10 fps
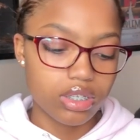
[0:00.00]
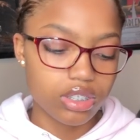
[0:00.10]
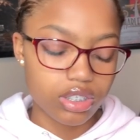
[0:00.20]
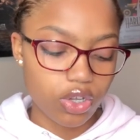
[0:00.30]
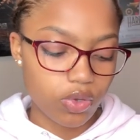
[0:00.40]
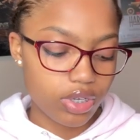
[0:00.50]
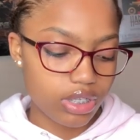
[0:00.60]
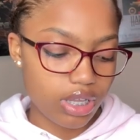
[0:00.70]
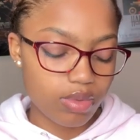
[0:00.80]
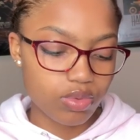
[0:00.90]
so this
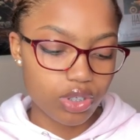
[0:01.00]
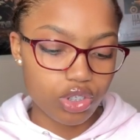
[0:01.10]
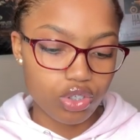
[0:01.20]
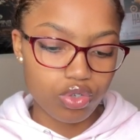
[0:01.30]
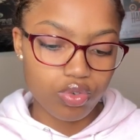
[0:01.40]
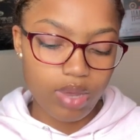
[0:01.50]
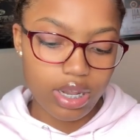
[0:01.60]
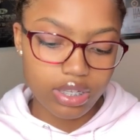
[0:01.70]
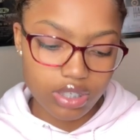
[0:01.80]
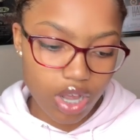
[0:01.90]
comes with 2 and
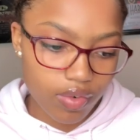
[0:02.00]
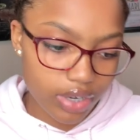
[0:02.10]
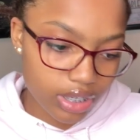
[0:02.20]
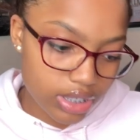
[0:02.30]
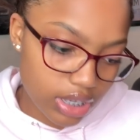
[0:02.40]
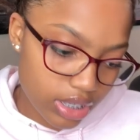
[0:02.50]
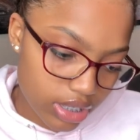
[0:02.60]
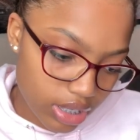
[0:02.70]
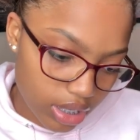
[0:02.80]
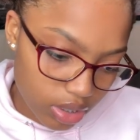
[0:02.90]
this is already
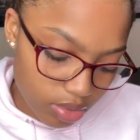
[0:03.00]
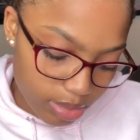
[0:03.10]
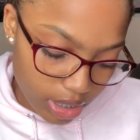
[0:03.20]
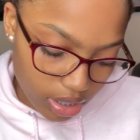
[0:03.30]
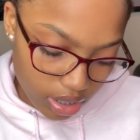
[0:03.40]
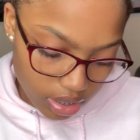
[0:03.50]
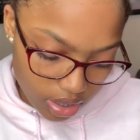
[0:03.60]
tinted a little bit,